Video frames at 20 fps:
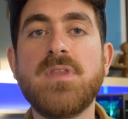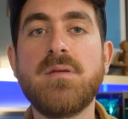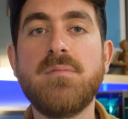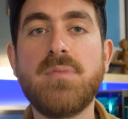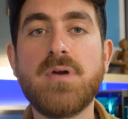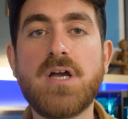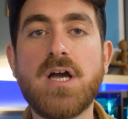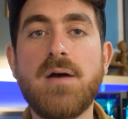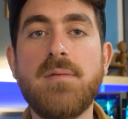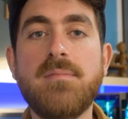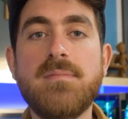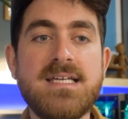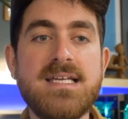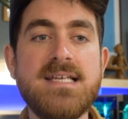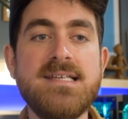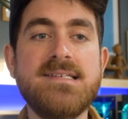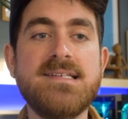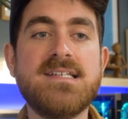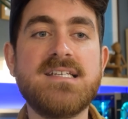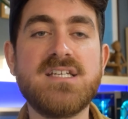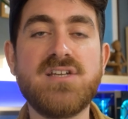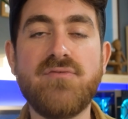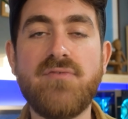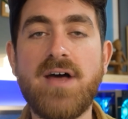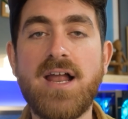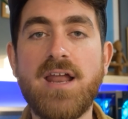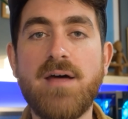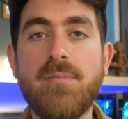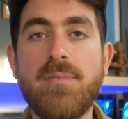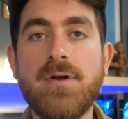become easy to
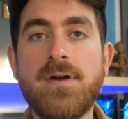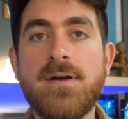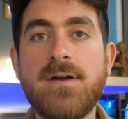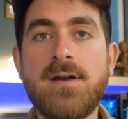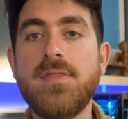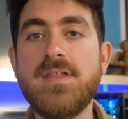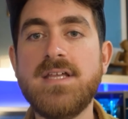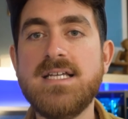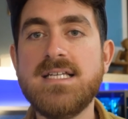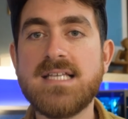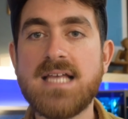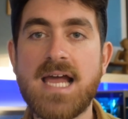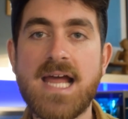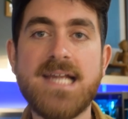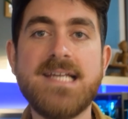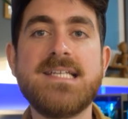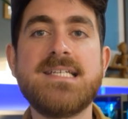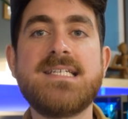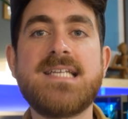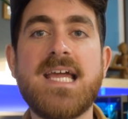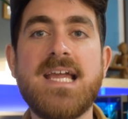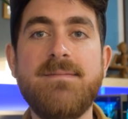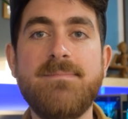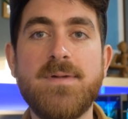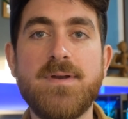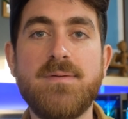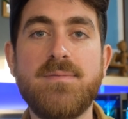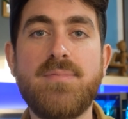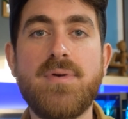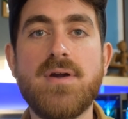develop, these
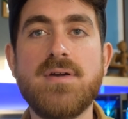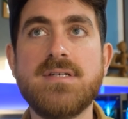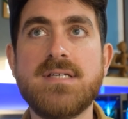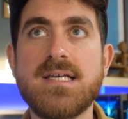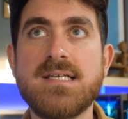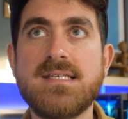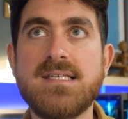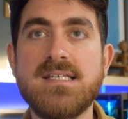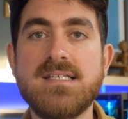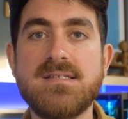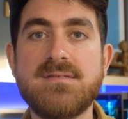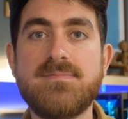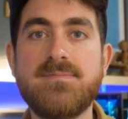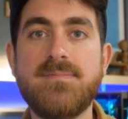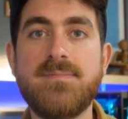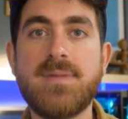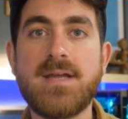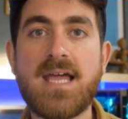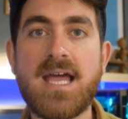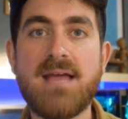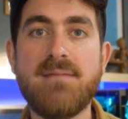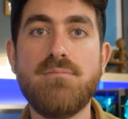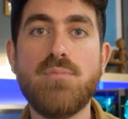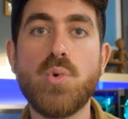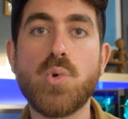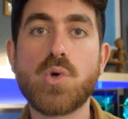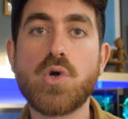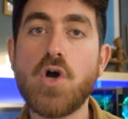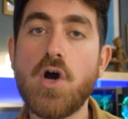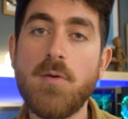entertainment processes became
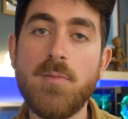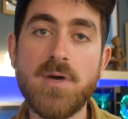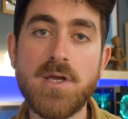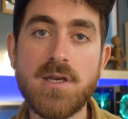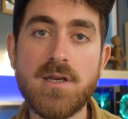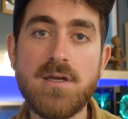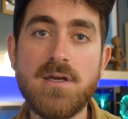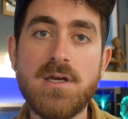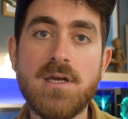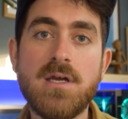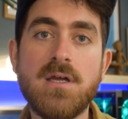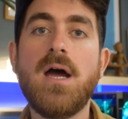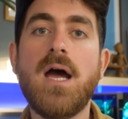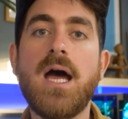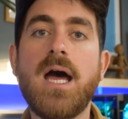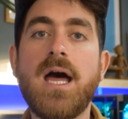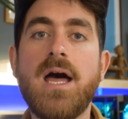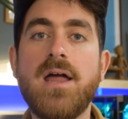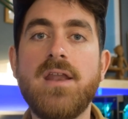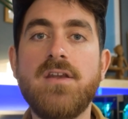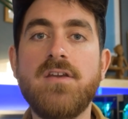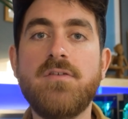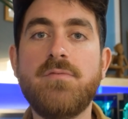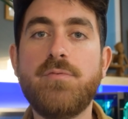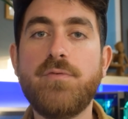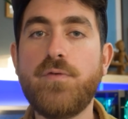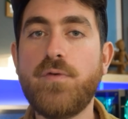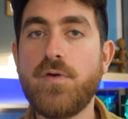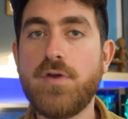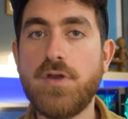more common, and
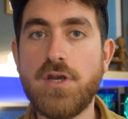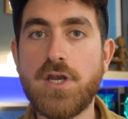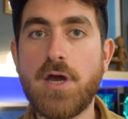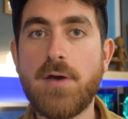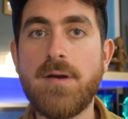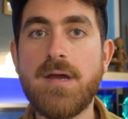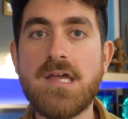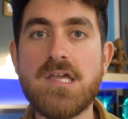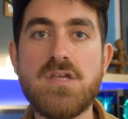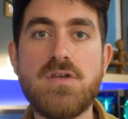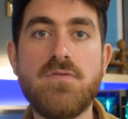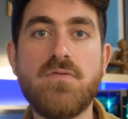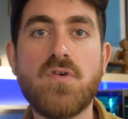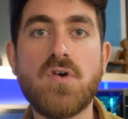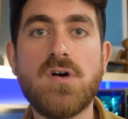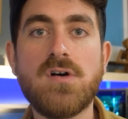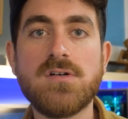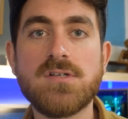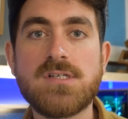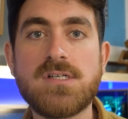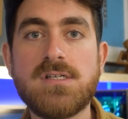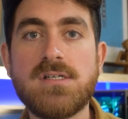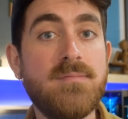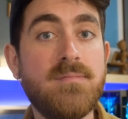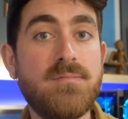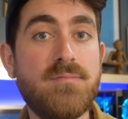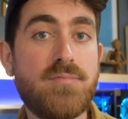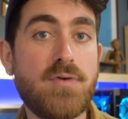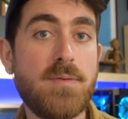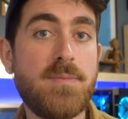before you know it, you've got
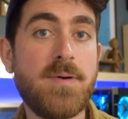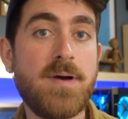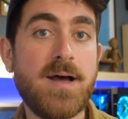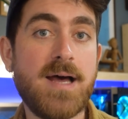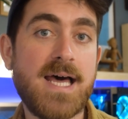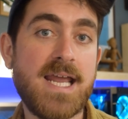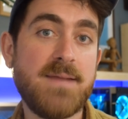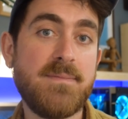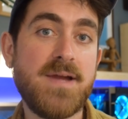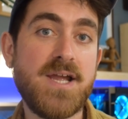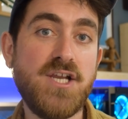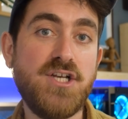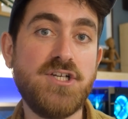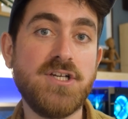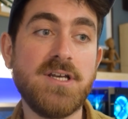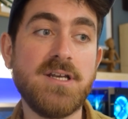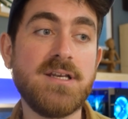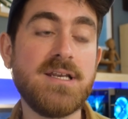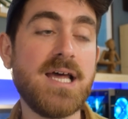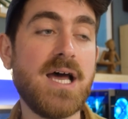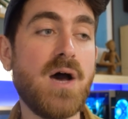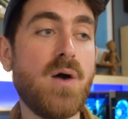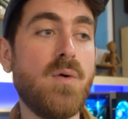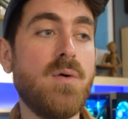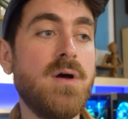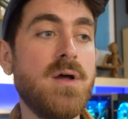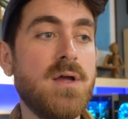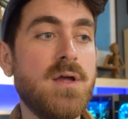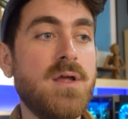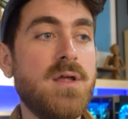proper animation. Now,